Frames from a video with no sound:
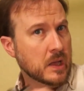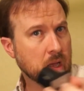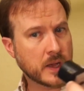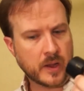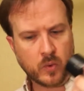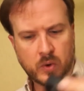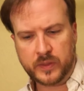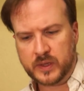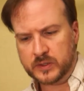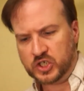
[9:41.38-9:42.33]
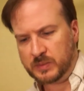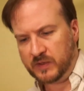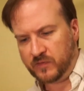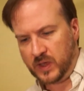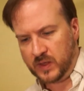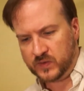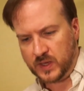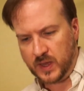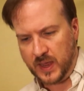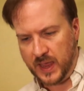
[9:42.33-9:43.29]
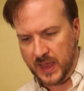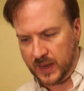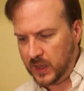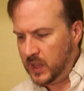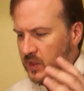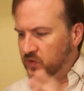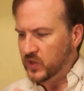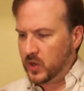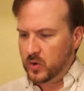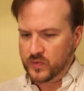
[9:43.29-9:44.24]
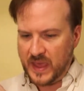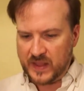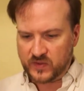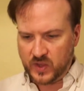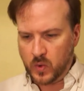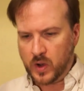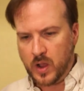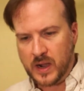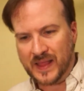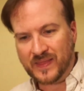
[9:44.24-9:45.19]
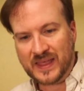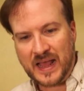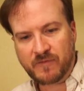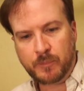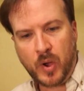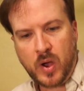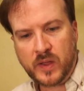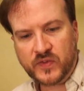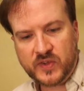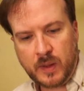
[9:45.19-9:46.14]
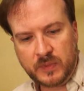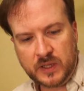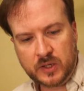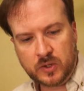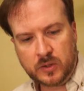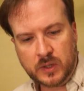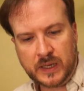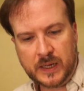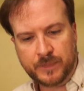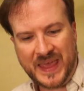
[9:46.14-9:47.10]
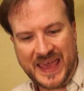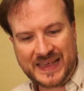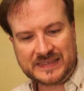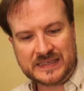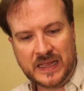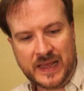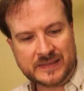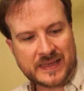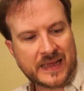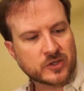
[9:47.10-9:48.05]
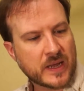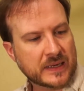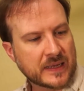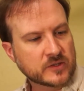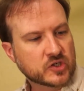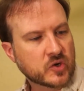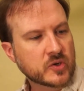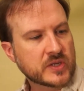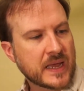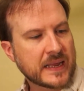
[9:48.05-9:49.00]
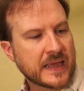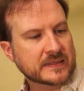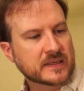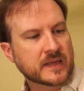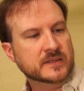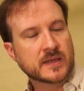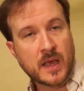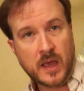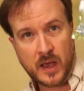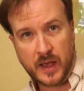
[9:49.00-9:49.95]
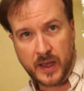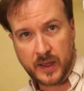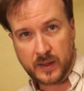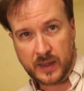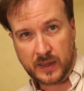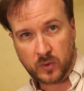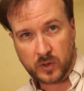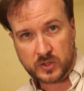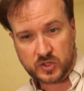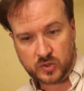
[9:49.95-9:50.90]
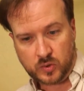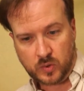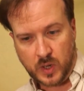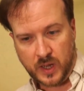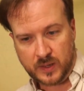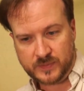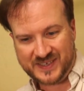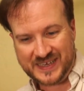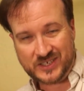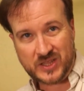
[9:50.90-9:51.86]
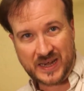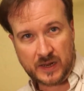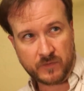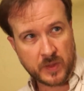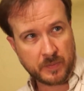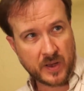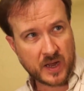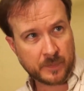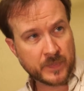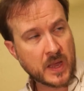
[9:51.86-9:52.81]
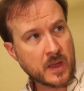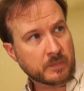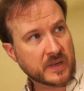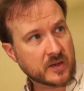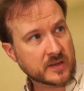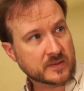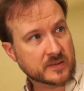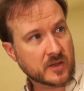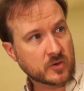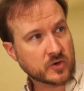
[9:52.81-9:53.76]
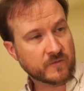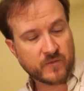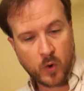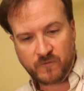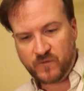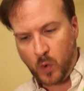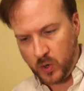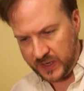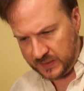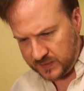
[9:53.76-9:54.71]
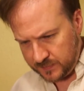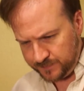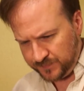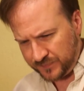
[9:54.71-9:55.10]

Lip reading: one of the GB fans, had. So that's going on, and then I've bought some little hex nuts. I actually had to get screws and hex nuts in order to cinch that in from the bottom because those are 440s,